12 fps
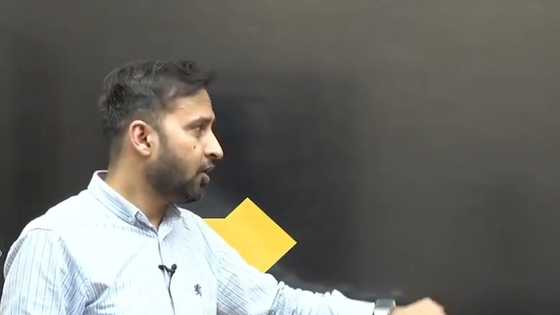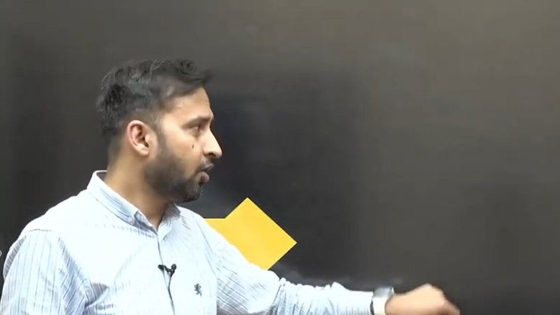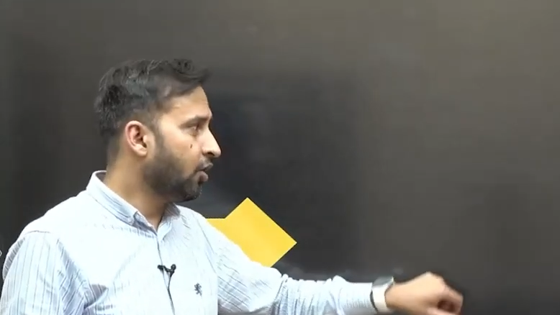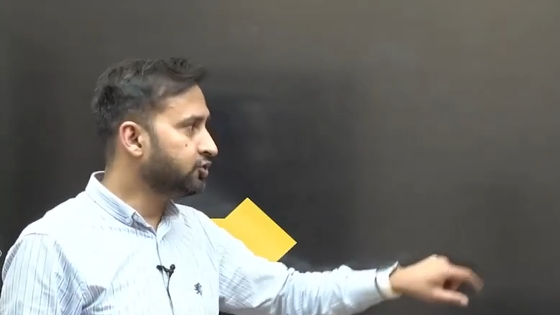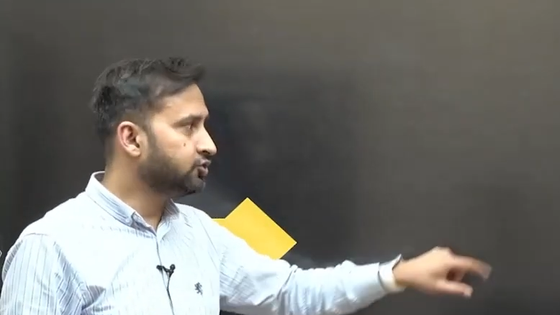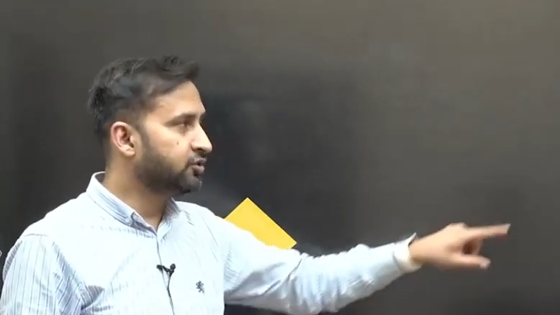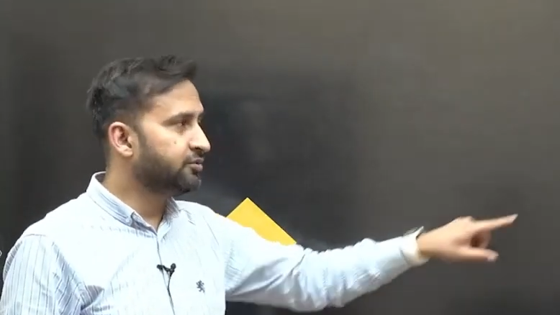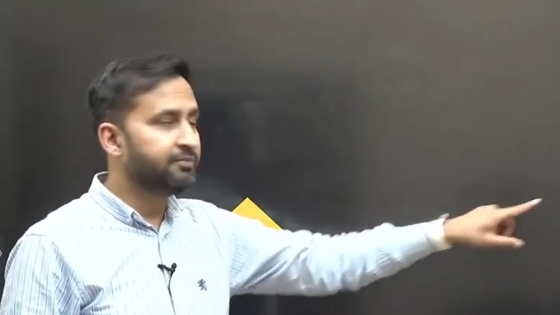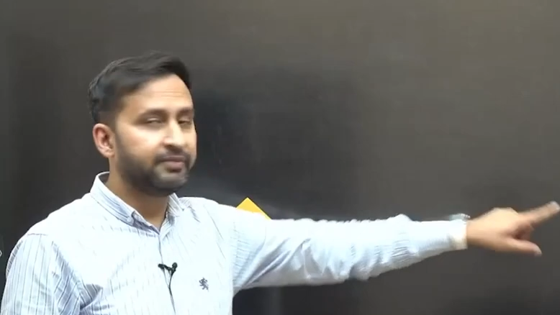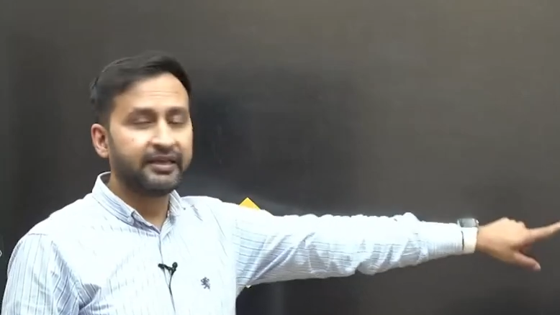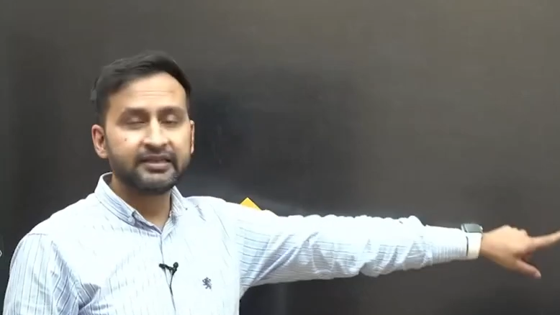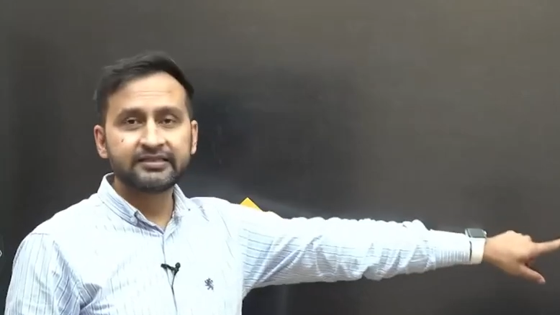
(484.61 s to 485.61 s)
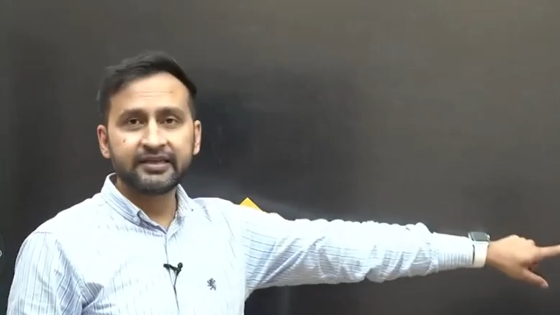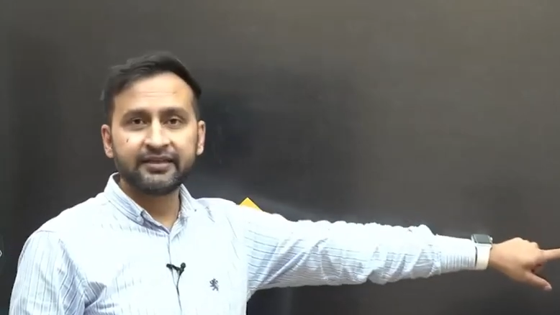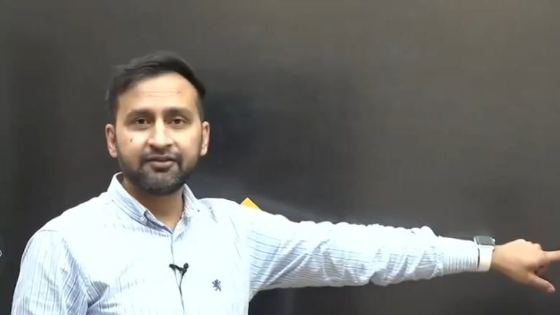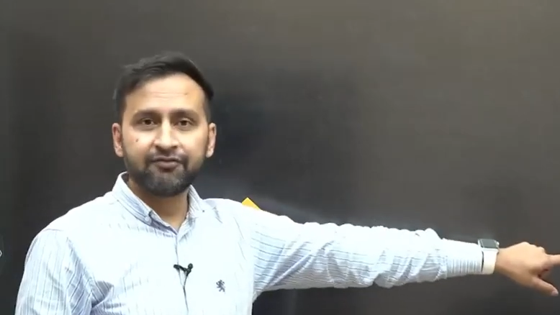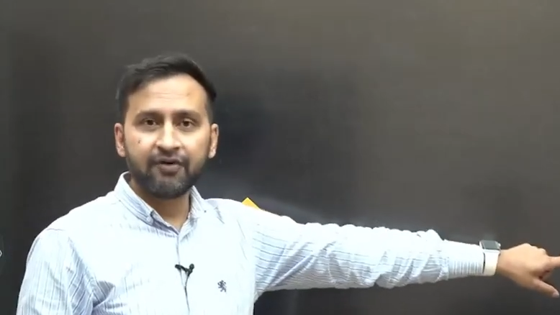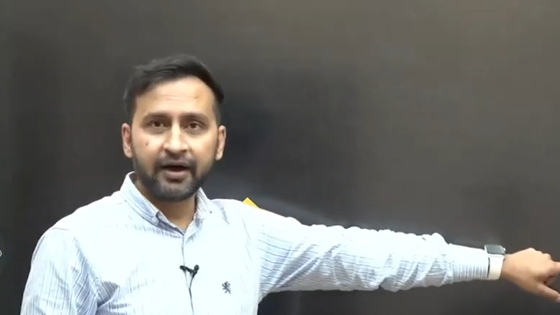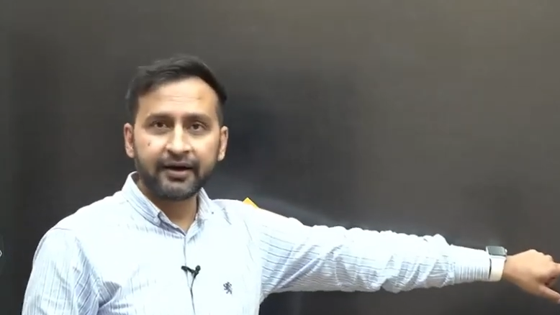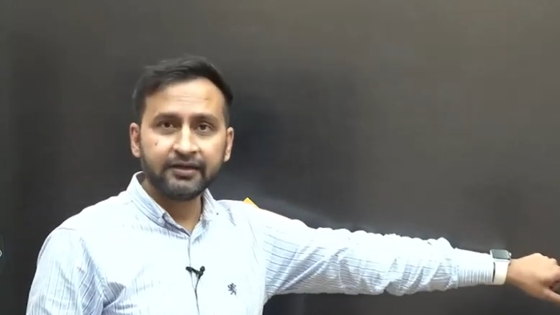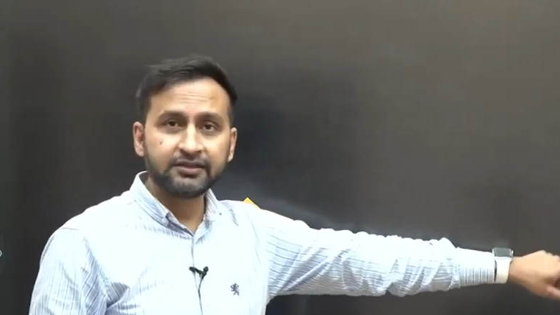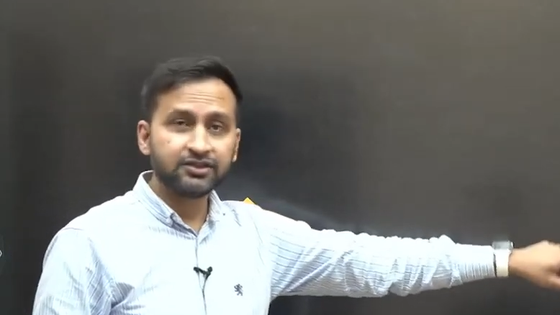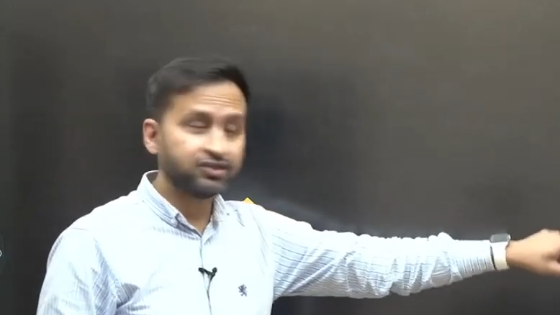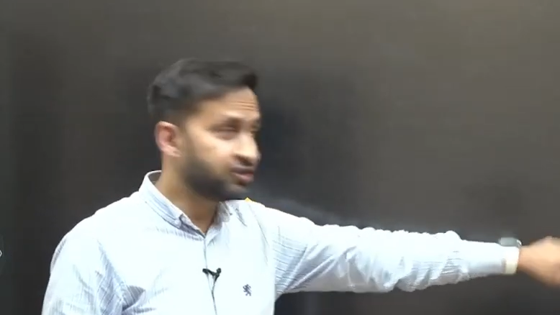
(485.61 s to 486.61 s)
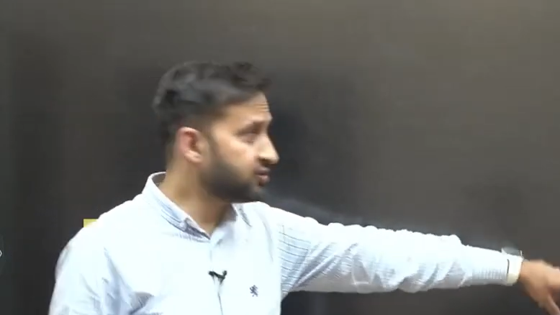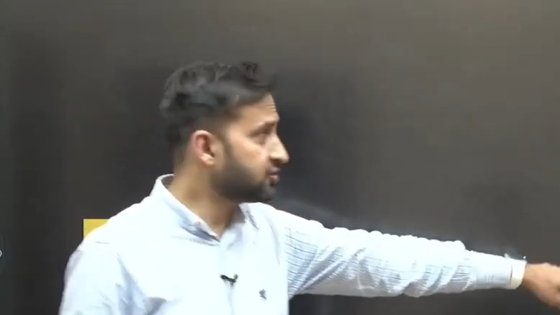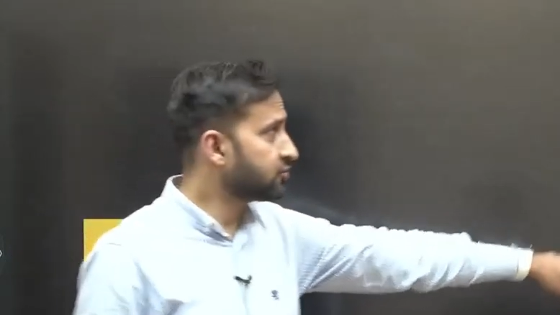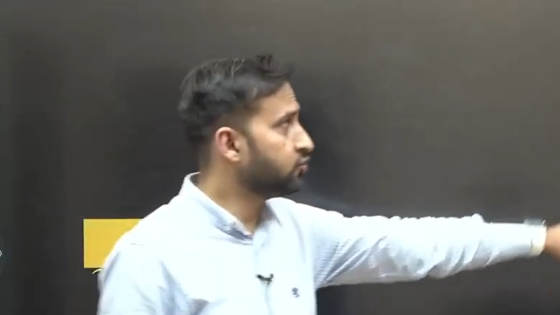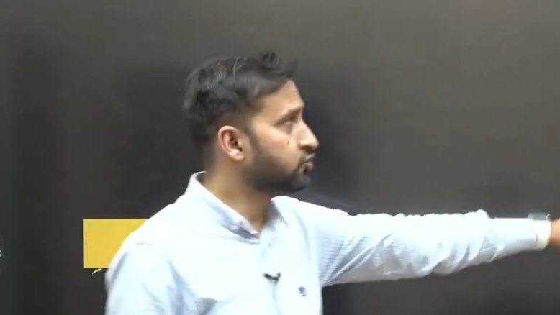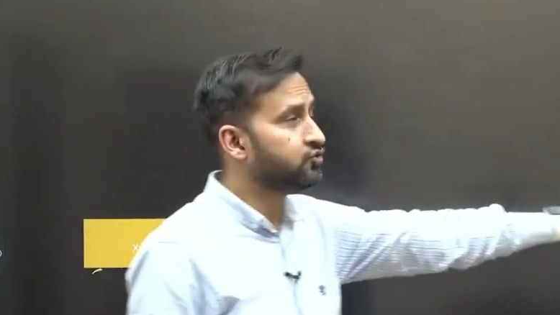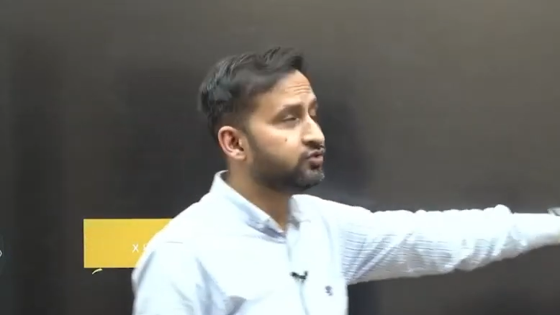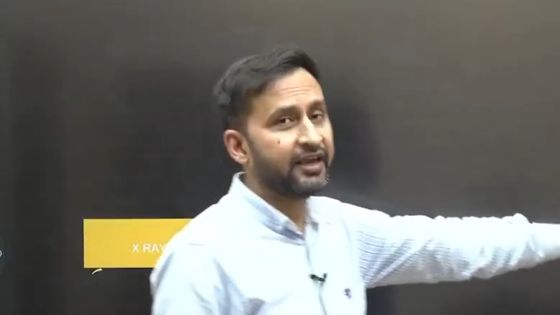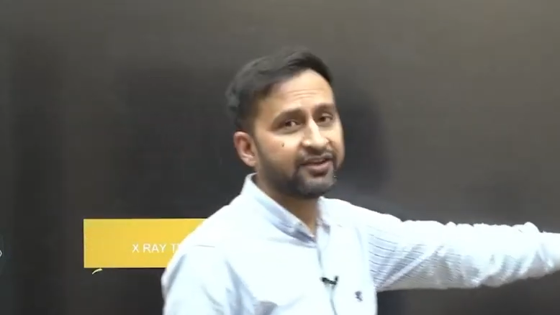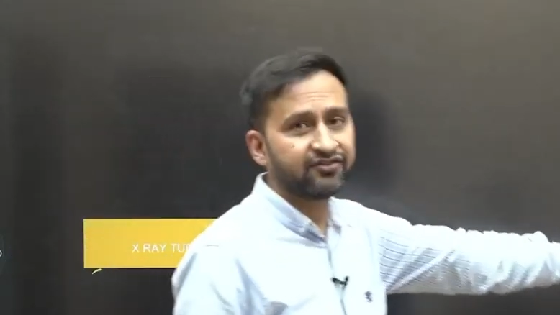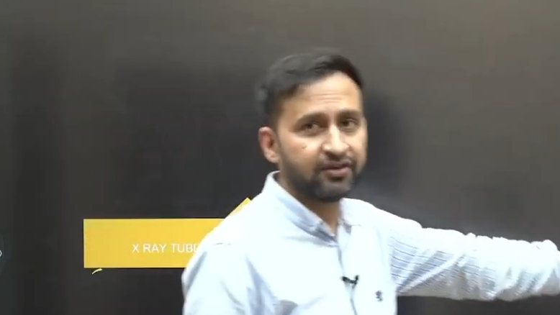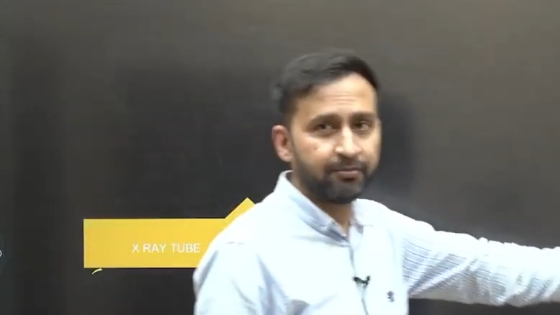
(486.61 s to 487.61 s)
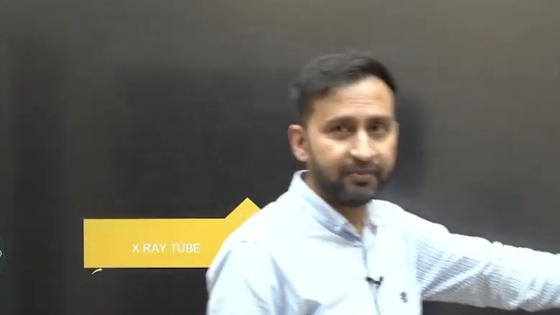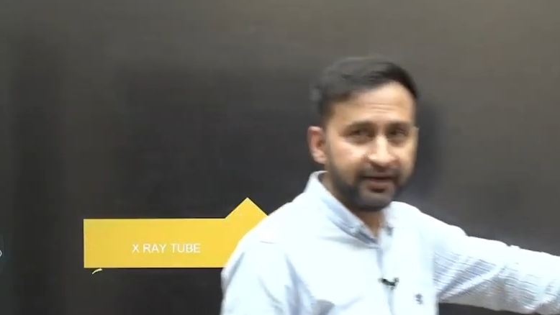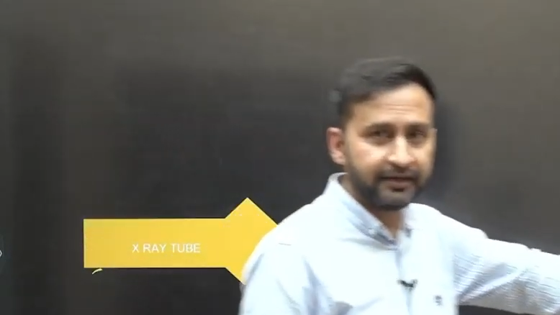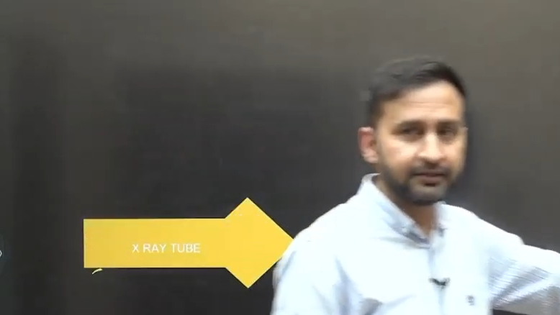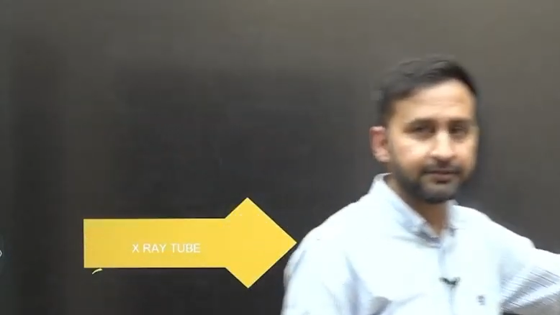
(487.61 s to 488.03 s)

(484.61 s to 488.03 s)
or should he be placed at the far end just close to the X-ray plate?